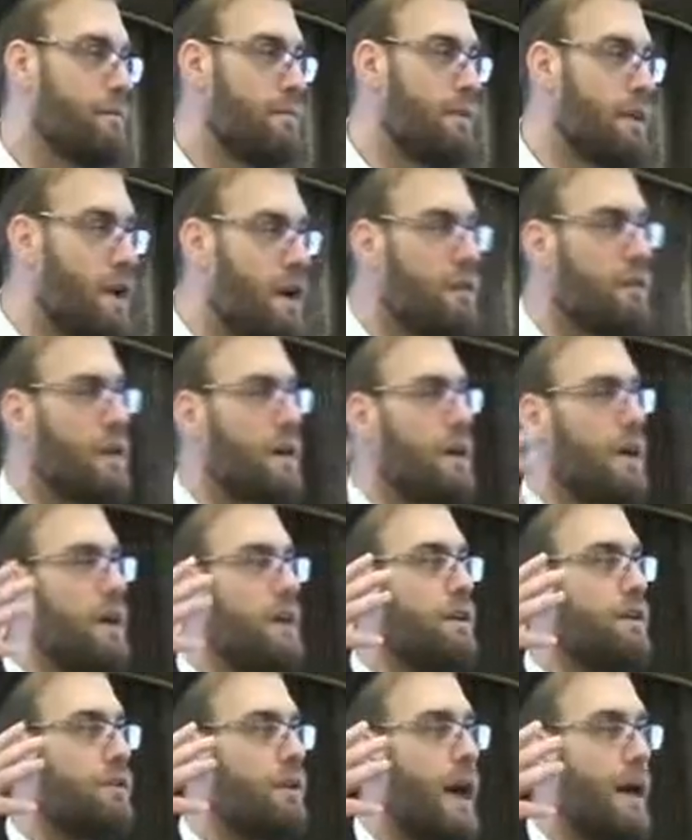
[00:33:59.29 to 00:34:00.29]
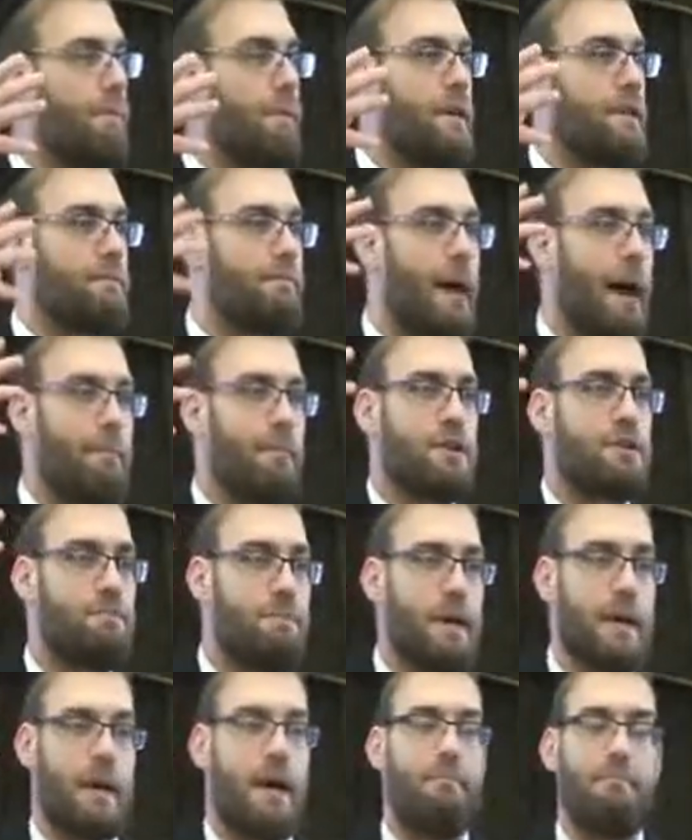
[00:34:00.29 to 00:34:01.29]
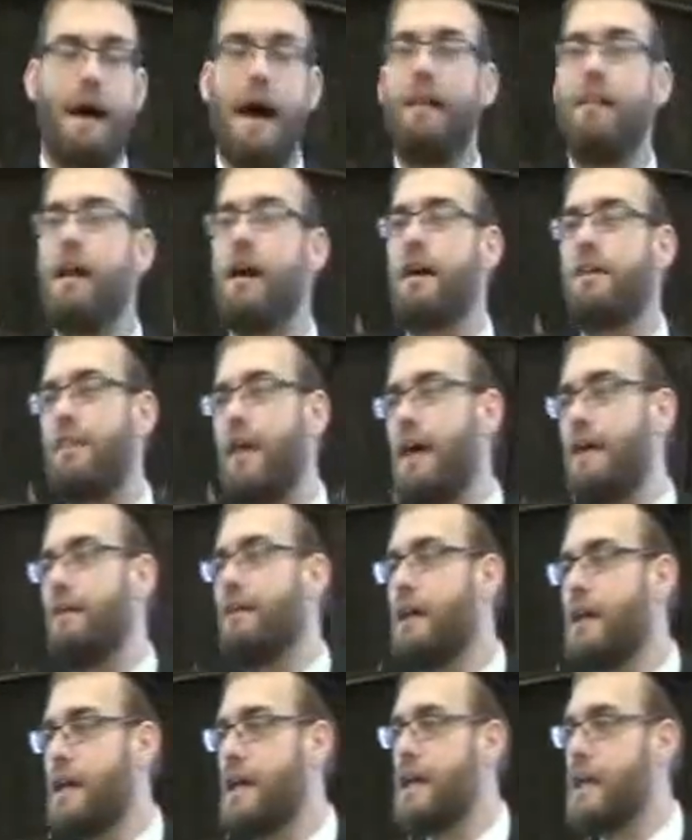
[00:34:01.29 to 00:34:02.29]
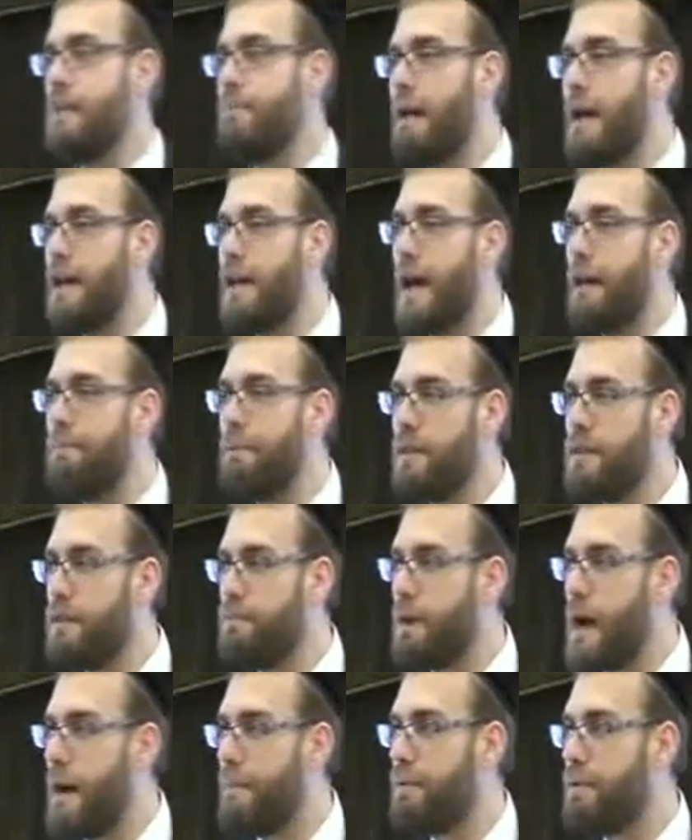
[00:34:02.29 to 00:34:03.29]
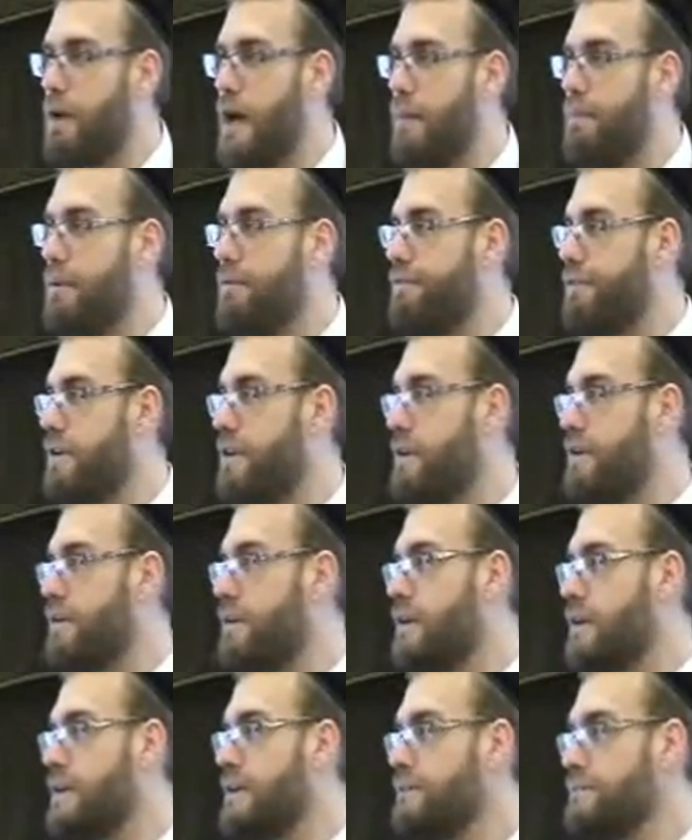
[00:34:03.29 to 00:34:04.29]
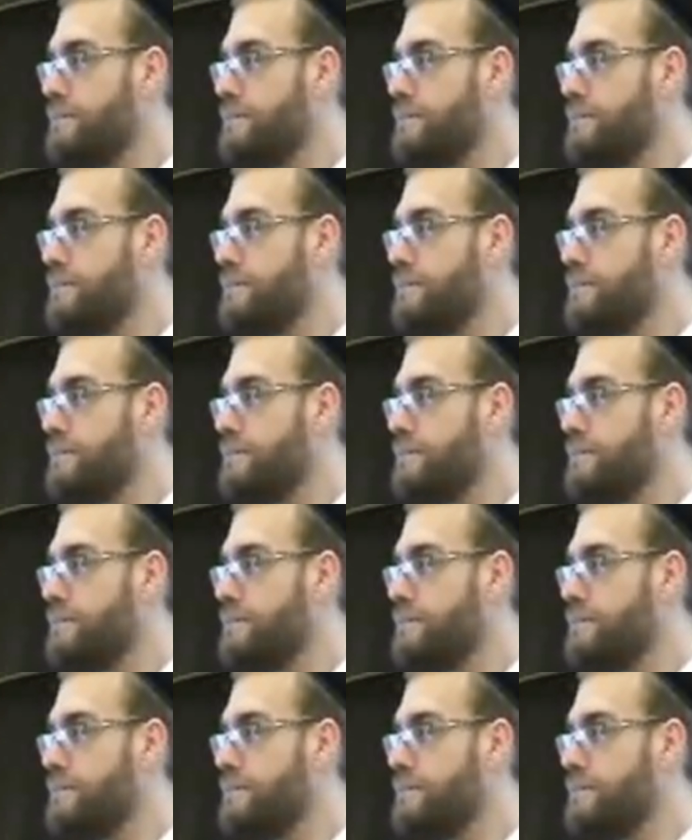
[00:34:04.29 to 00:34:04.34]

If you don't look at your Rebbe as mamash being a malach, then he might not be the proper Rebbe for you.